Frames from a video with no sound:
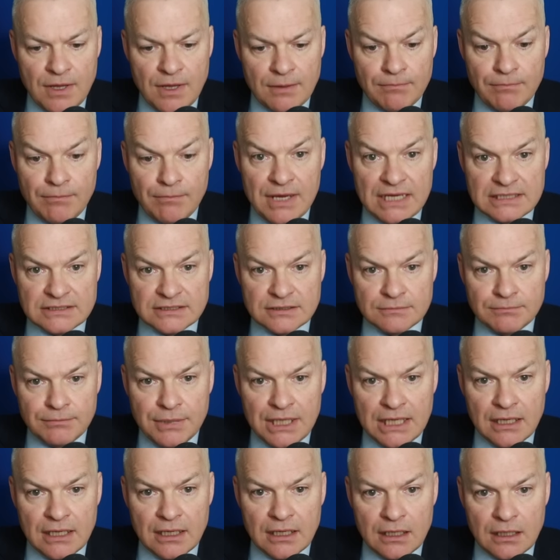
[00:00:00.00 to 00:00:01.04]
a better
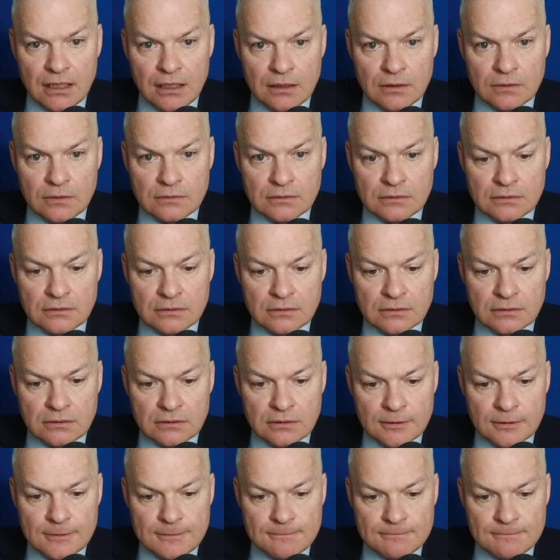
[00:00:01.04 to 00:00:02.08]
bingo.
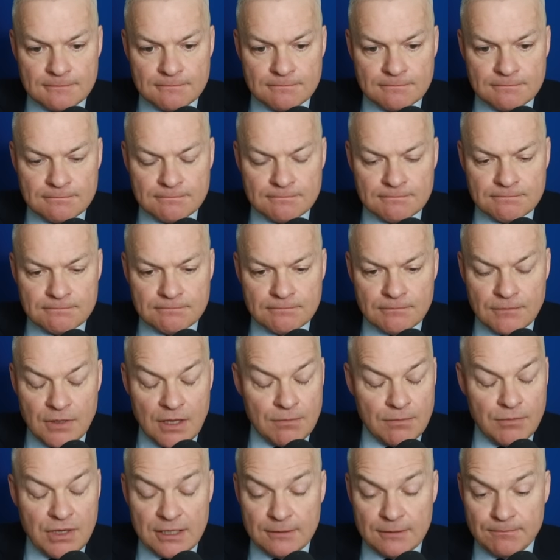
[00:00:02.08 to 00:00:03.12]

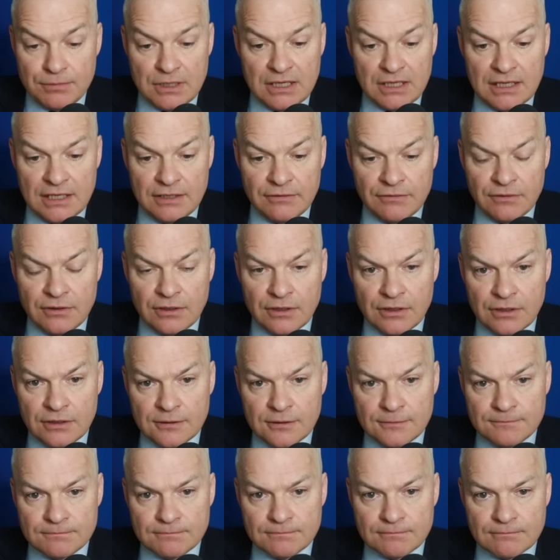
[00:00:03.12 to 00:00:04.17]
A better play,
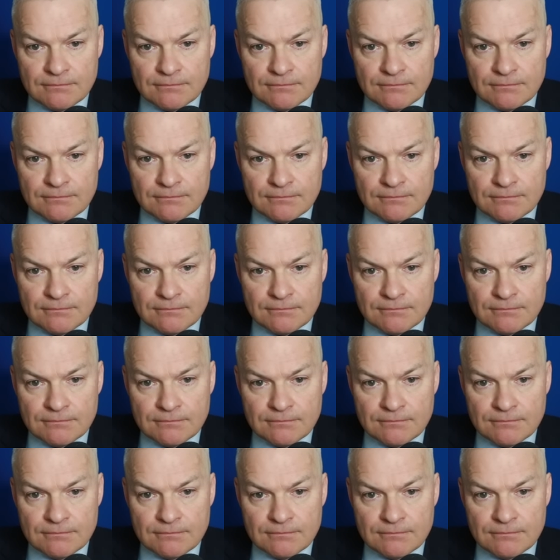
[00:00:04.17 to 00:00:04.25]
rather.